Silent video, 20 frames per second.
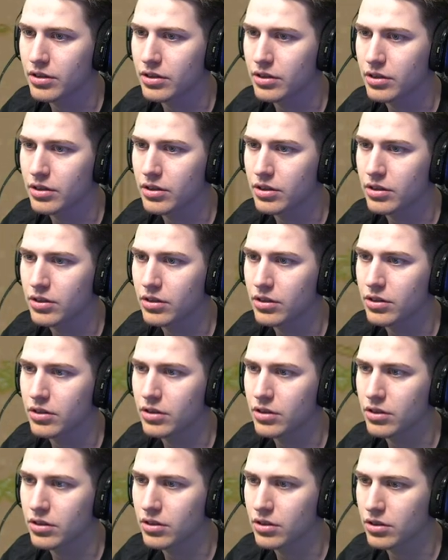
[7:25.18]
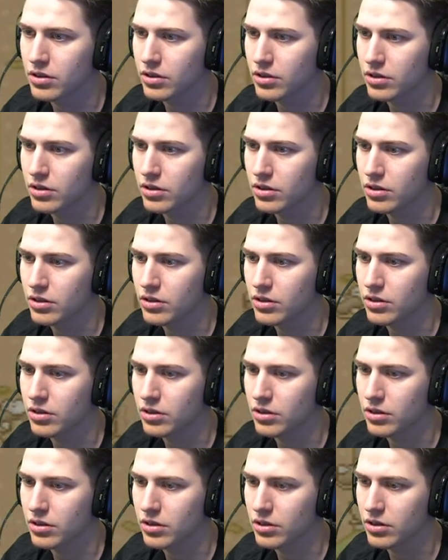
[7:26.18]

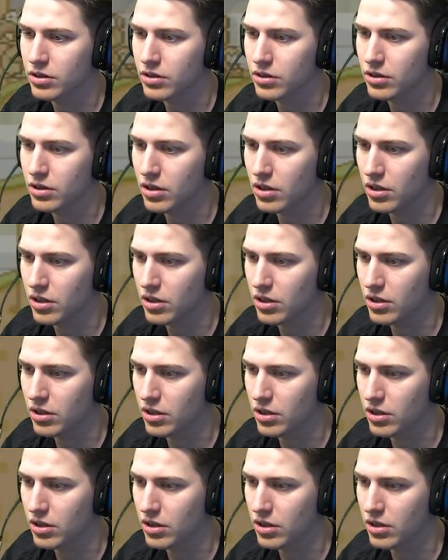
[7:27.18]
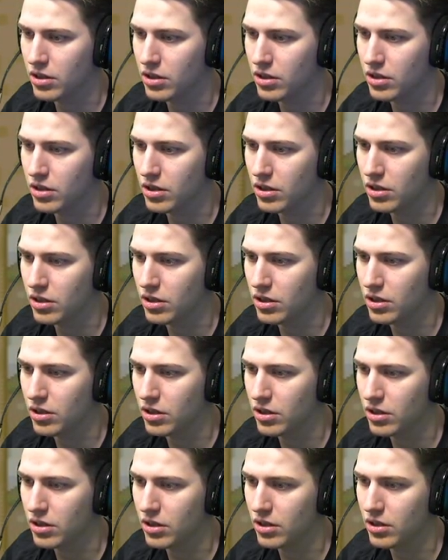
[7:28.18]

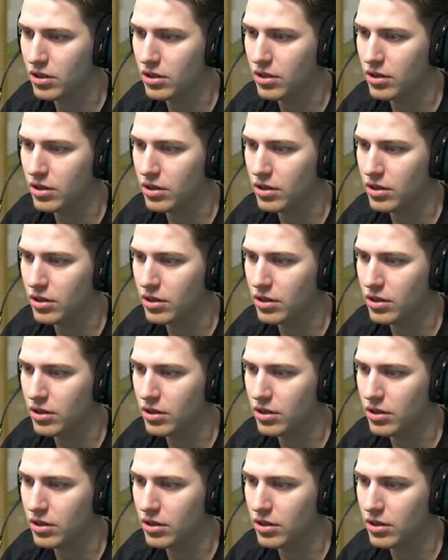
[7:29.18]
[no speech]